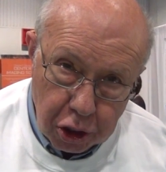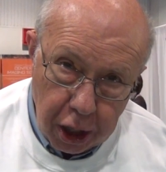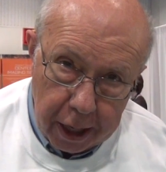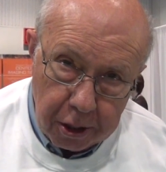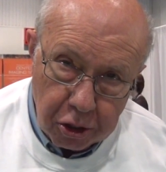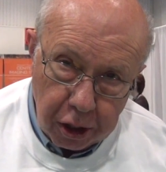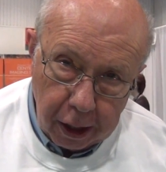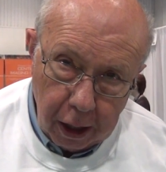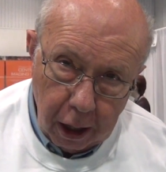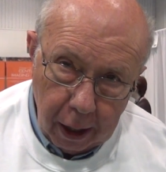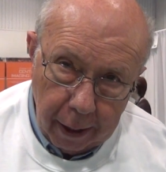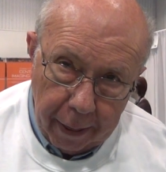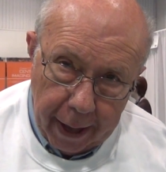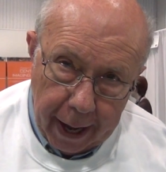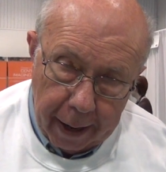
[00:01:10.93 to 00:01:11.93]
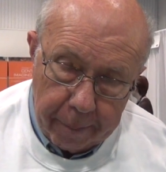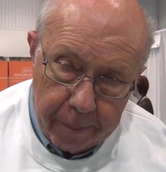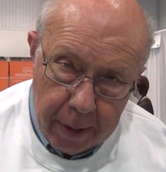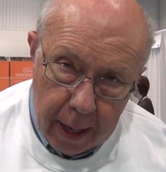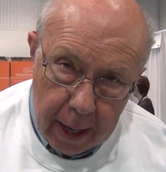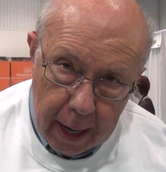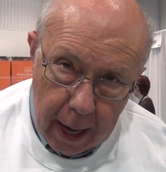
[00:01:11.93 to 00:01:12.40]
changing all of that.
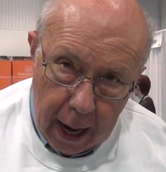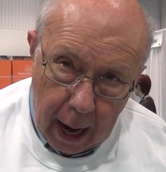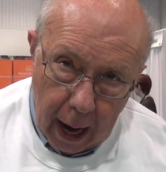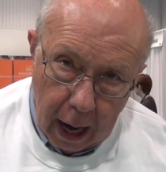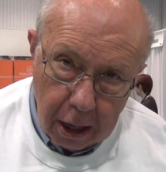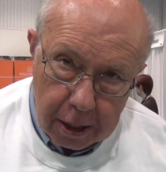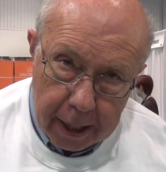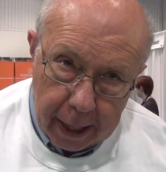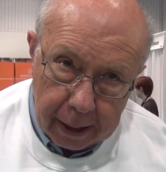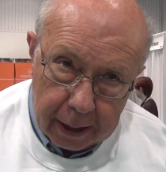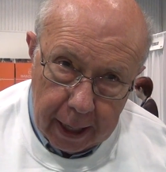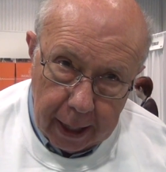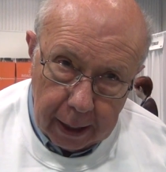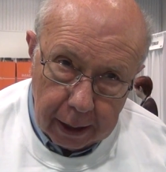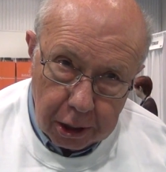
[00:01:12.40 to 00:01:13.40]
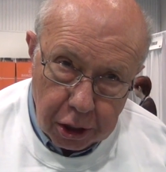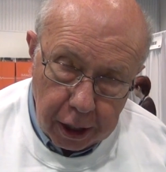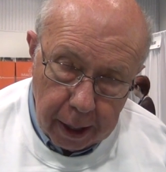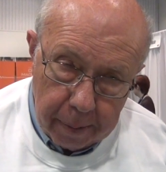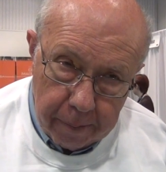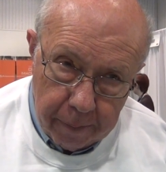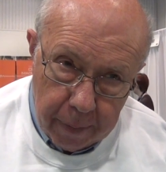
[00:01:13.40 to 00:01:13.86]
Our technology